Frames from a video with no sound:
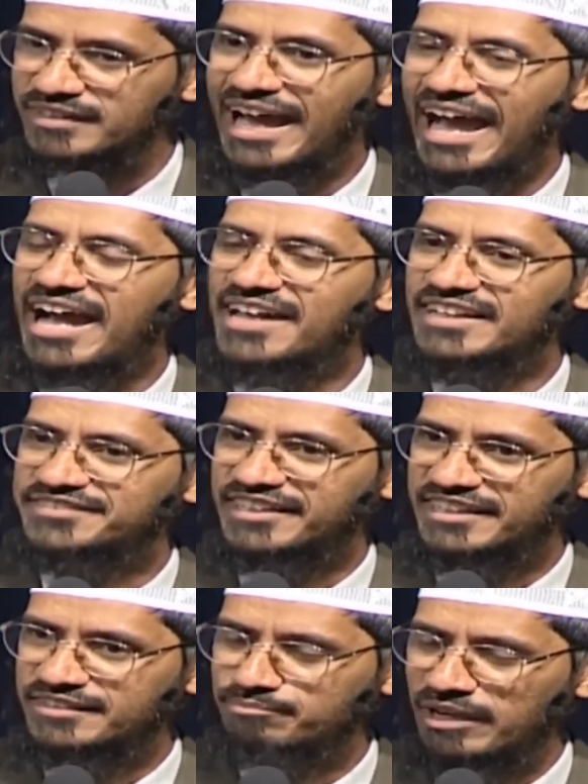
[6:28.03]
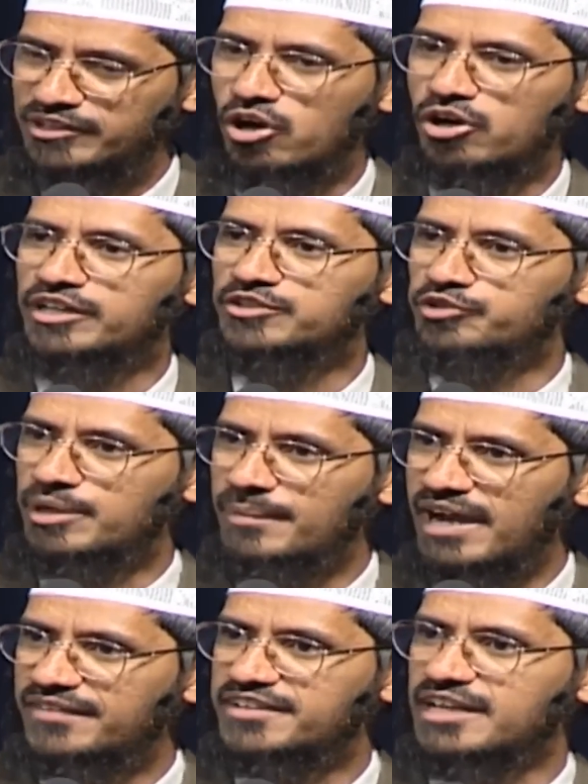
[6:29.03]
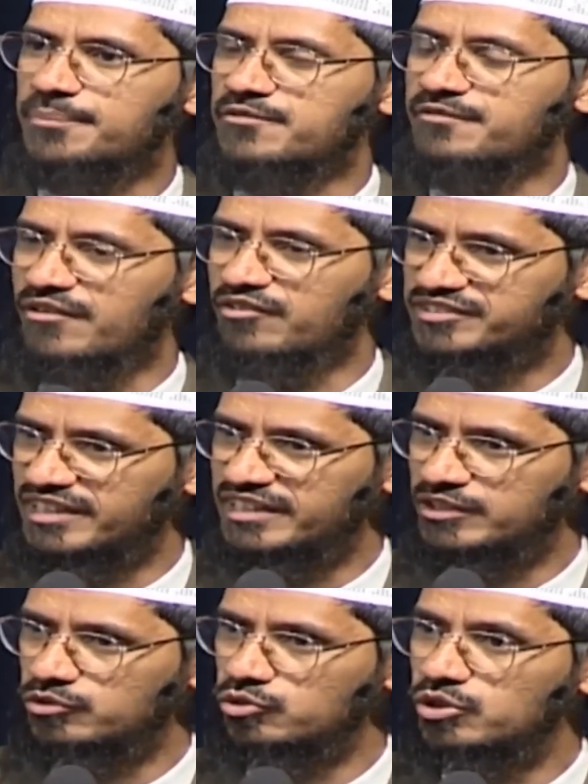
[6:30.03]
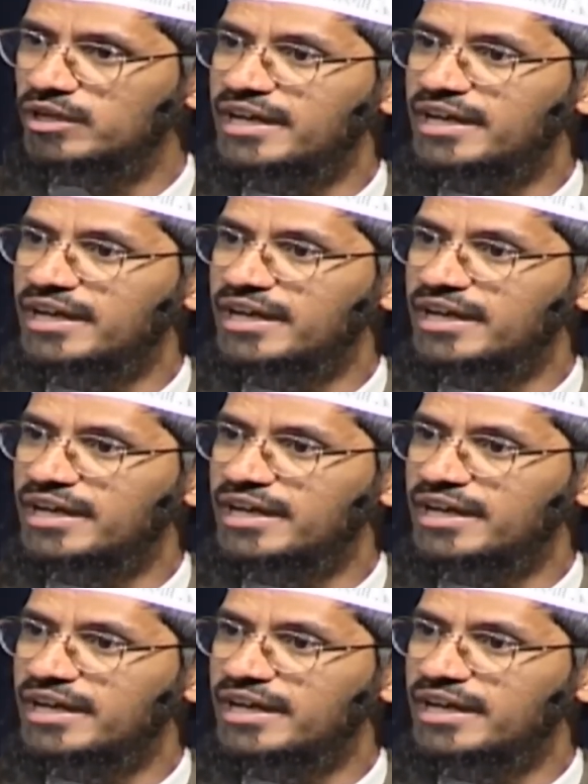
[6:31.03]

as I said in my talk in Surah Ma'idah chapter 5 verse 32,